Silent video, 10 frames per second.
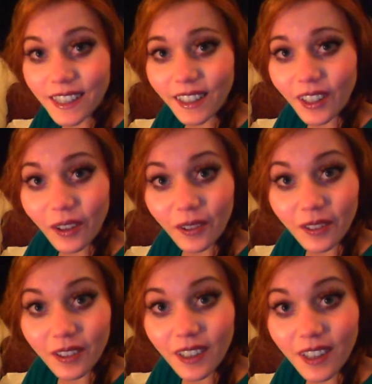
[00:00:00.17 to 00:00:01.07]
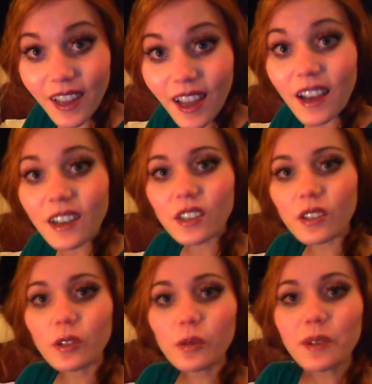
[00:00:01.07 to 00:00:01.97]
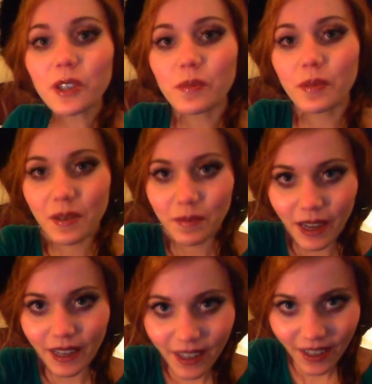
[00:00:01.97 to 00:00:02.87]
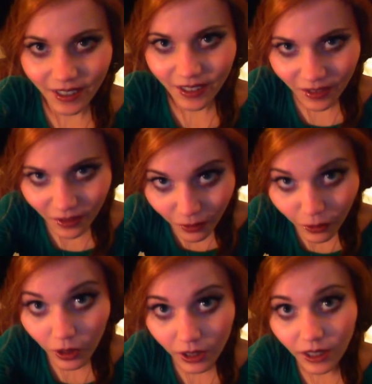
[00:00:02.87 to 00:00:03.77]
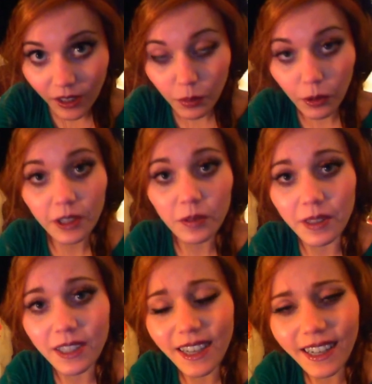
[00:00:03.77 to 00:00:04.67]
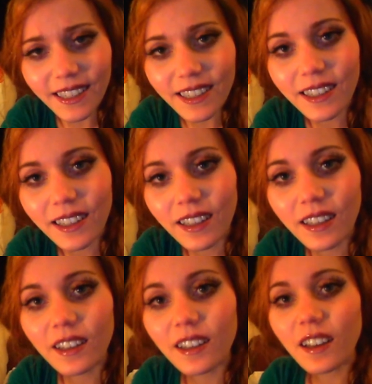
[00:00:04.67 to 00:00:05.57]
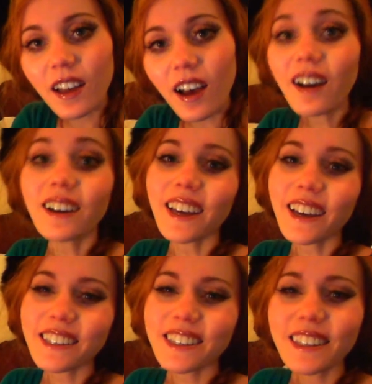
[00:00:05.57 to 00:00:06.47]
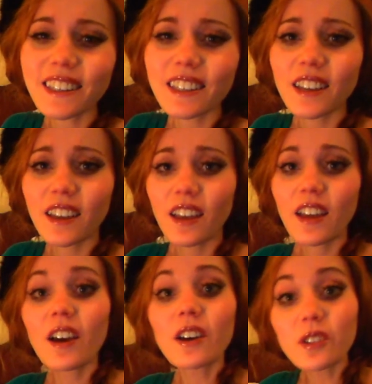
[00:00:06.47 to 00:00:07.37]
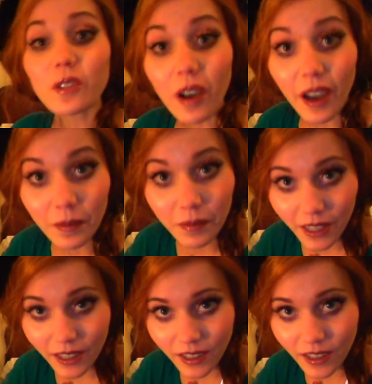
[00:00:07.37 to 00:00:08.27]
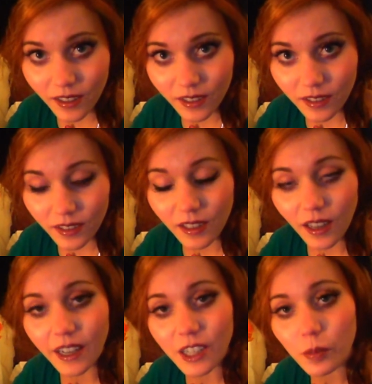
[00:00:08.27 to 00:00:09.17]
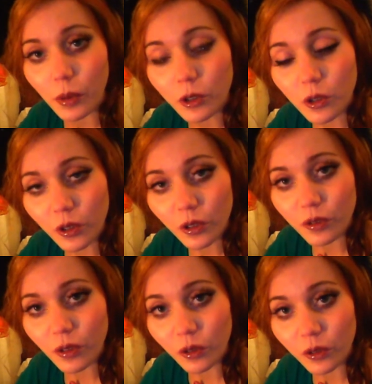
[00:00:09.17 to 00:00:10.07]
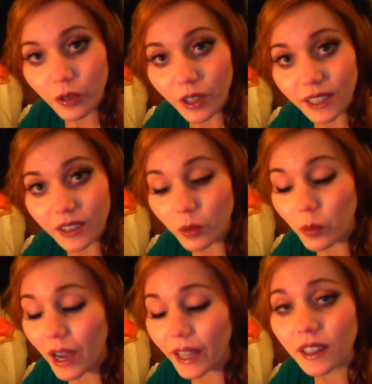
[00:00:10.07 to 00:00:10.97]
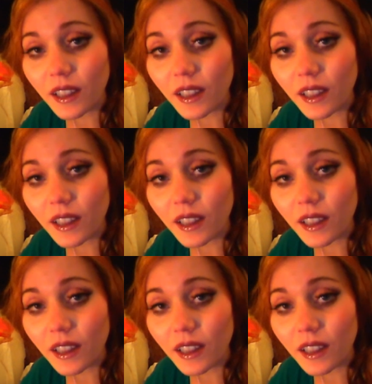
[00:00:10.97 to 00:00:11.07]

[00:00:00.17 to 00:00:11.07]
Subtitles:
hello. So you must be my 4 o'clock appointment, yes? Excellent. So I'm Kitty. I spoke to you on the phone for a little while.